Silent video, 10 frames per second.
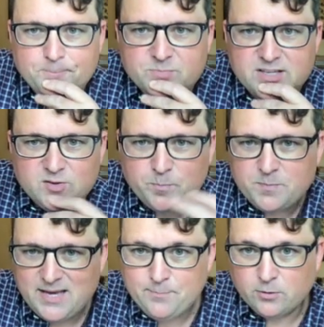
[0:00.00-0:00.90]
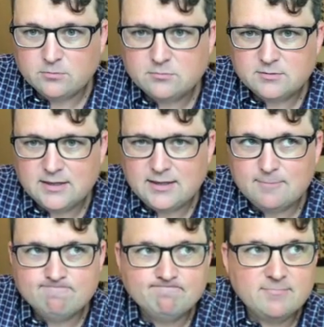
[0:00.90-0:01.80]
These people
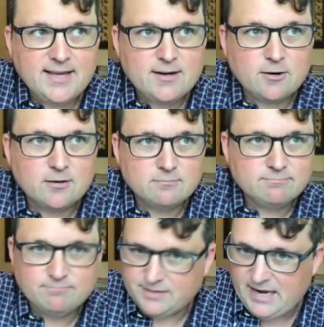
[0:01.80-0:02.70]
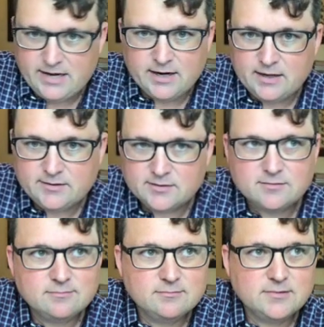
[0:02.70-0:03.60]
that are Canaanites,
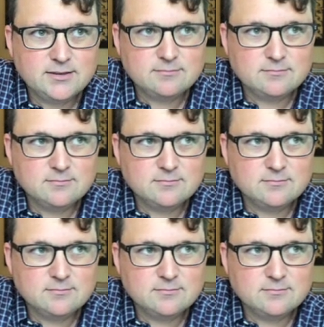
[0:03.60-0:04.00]
that